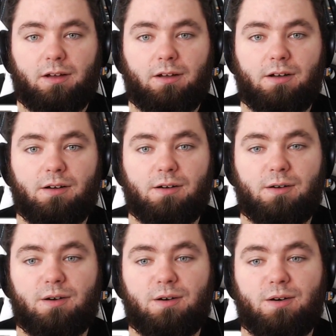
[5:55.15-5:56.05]

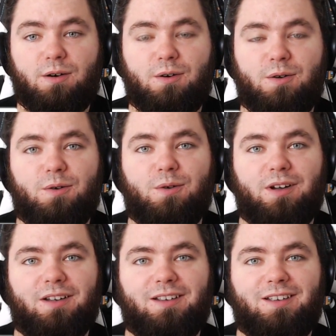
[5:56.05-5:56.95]

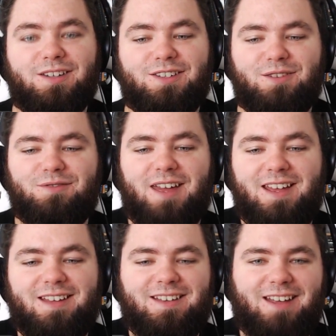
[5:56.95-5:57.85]
Oh! So
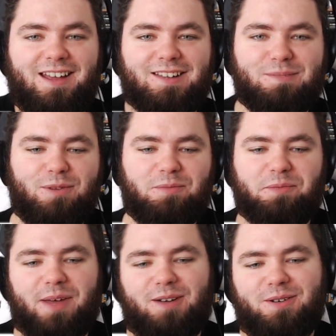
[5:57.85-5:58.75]
Reagan has Mob's
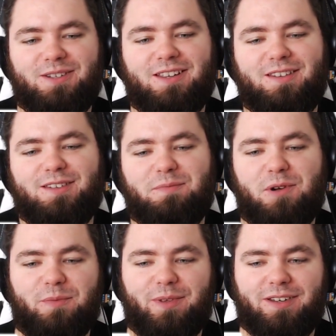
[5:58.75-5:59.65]
powers at this
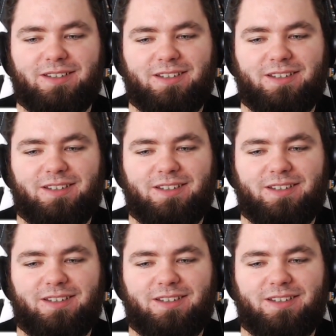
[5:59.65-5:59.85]
moment.